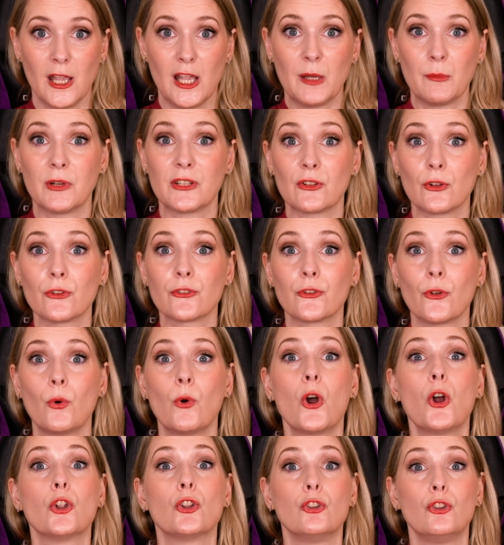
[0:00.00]
But
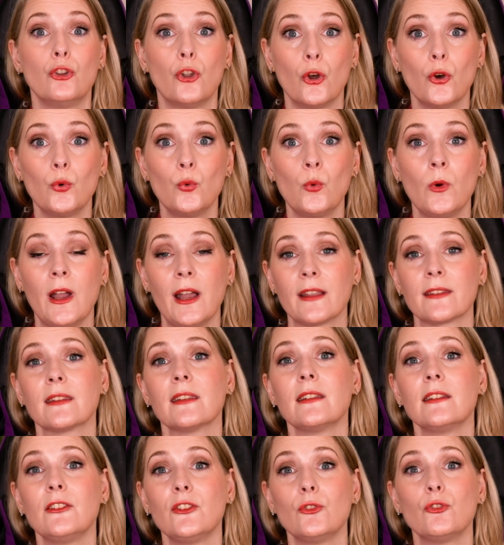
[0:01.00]
also no, as
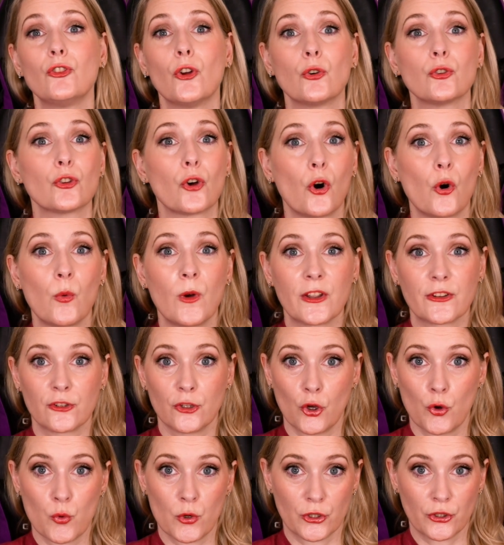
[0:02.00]
in you don't always
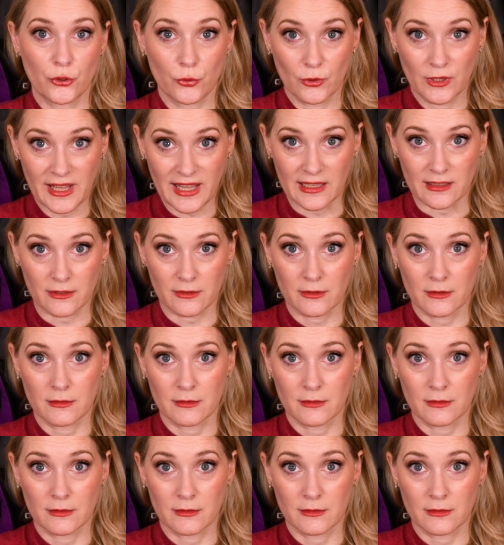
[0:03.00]
know what you get.